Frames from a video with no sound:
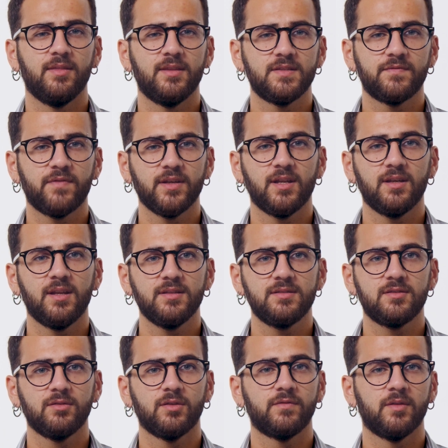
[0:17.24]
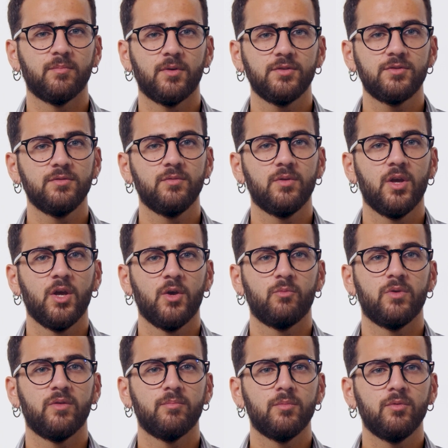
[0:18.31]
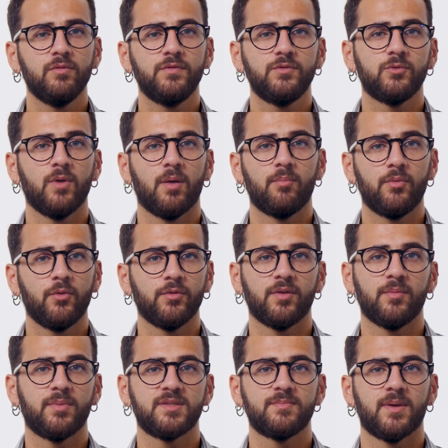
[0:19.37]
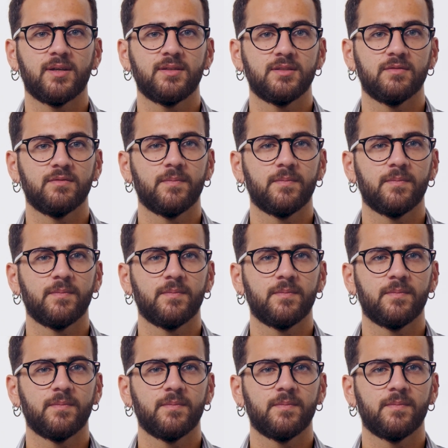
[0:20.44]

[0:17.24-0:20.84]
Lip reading: this final lesson of the module, we move to a broader perspective,